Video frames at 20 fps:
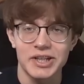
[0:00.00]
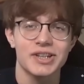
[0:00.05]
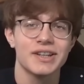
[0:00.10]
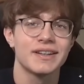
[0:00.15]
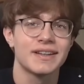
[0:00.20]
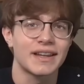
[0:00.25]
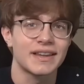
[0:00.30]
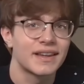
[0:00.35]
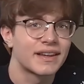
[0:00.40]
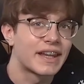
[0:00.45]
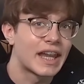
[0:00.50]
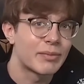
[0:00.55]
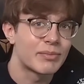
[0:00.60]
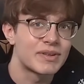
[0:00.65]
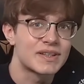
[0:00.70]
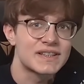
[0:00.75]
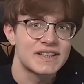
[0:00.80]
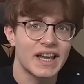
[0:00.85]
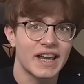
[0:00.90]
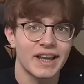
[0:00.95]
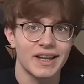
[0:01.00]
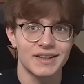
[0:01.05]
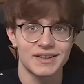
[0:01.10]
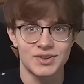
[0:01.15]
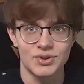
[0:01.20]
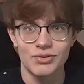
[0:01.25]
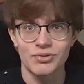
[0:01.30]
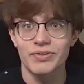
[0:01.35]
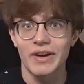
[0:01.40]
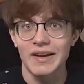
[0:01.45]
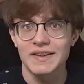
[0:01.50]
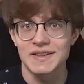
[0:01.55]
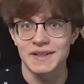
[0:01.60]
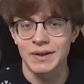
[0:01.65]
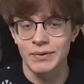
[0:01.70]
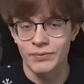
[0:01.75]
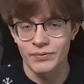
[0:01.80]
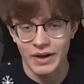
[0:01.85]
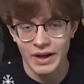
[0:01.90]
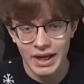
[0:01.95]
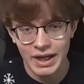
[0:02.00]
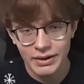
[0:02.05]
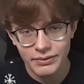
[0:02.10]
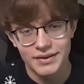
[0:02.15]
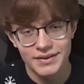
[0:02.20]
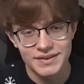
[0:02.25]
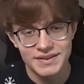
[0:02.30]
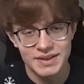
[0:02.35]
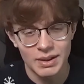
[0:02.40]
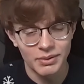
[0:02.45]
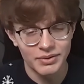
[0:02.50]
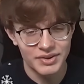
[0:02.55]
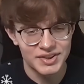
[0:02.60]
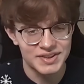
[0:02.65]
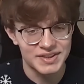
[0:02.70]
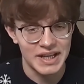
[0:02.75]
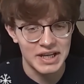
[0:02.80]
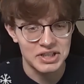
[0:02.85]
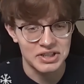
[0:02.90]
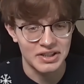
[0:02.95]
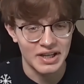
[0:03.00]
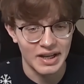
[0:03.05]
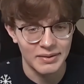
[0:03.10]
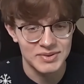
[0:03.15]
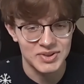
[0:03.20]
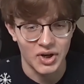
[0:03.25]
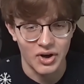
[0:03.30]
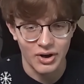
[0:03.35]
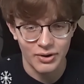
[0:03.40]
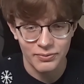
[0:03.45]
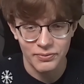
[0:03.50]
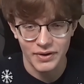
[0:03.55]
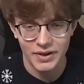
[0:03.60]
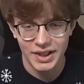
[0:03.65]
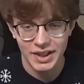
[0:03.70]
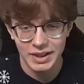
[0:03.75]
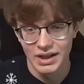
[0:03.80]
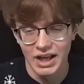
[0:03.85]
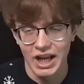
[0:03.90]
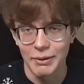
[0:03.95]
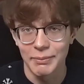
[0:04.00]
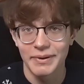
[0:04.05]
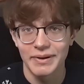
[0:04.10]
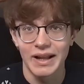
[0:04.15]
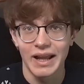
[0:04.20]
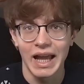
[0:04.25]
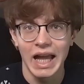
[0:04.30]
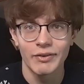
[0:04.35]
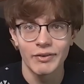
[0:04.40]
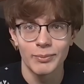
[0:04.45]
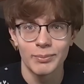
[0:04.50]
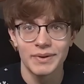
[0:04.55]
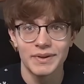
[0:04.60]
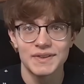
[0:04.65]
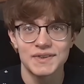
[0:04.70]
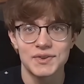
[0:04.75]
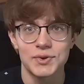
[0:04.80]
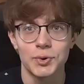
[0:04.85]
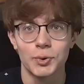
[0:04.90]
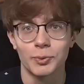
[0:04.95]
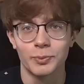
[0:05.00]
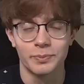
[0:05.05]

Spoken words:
that the game is set in 2005. Some of the station names are funny. I mean, I haven't been to